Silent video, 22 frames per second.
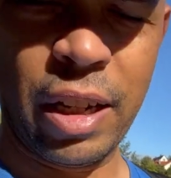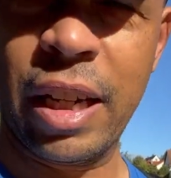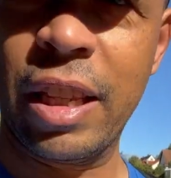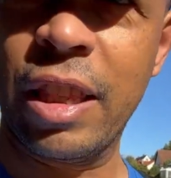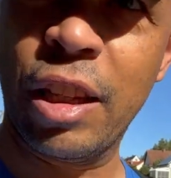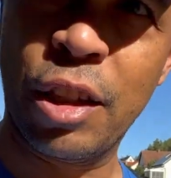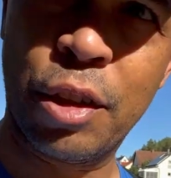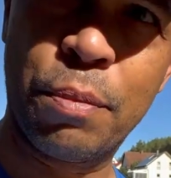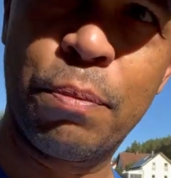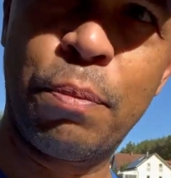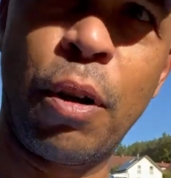in
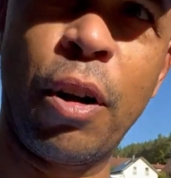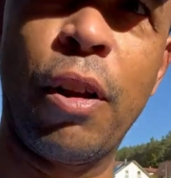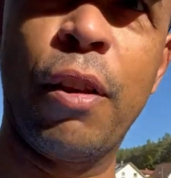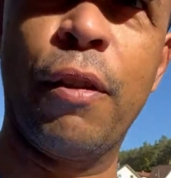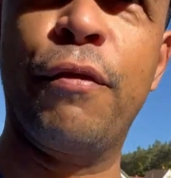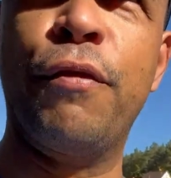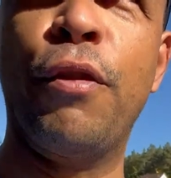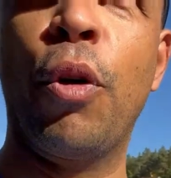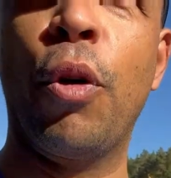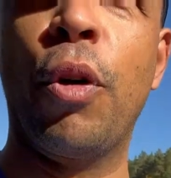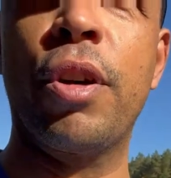this part of the
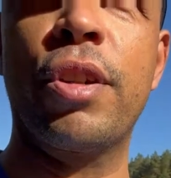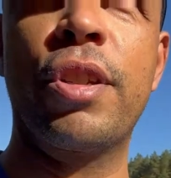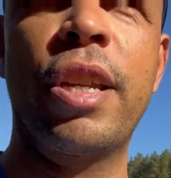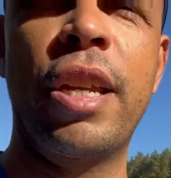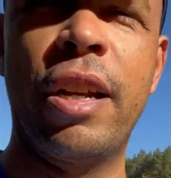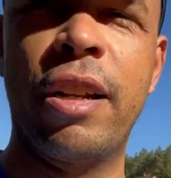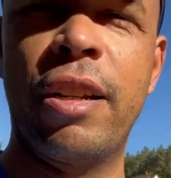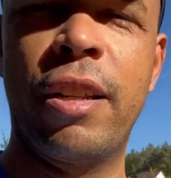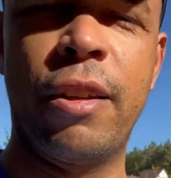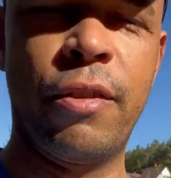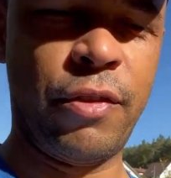forest
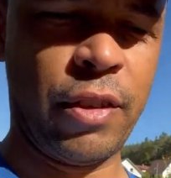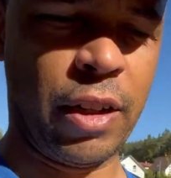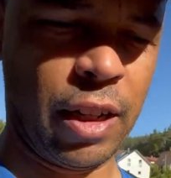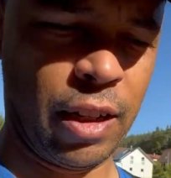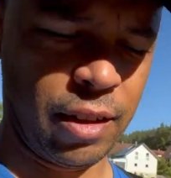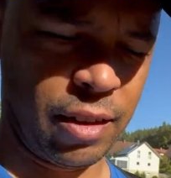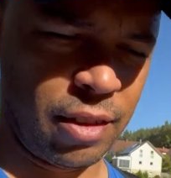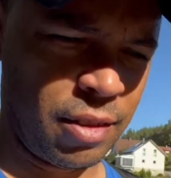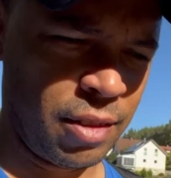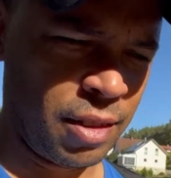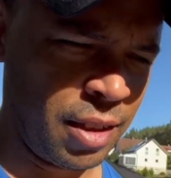here in the
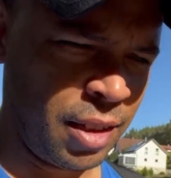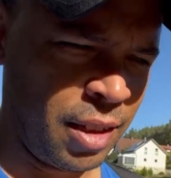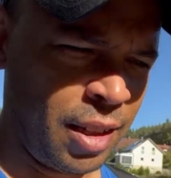Pfalz.